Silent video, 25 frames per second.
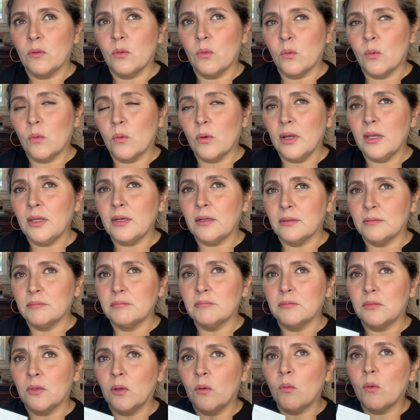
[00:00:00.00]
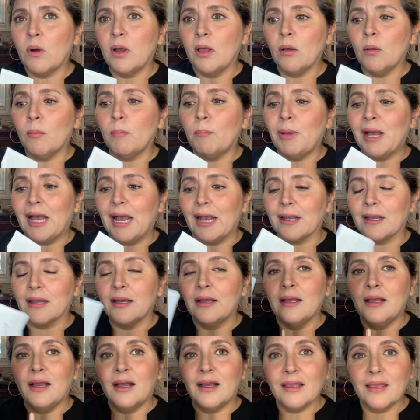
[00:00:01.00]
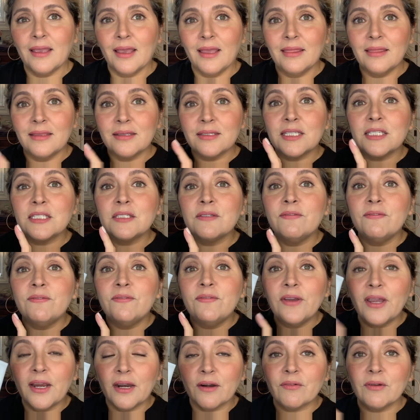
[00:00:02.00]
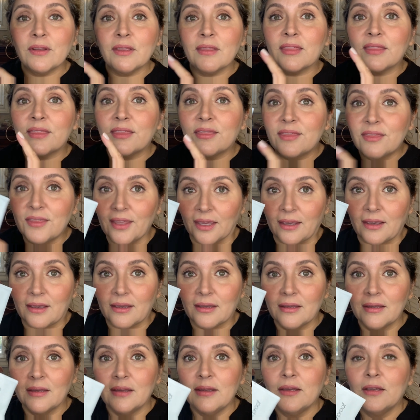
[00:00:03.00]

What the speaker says: quite a while back. Again, this is very thick.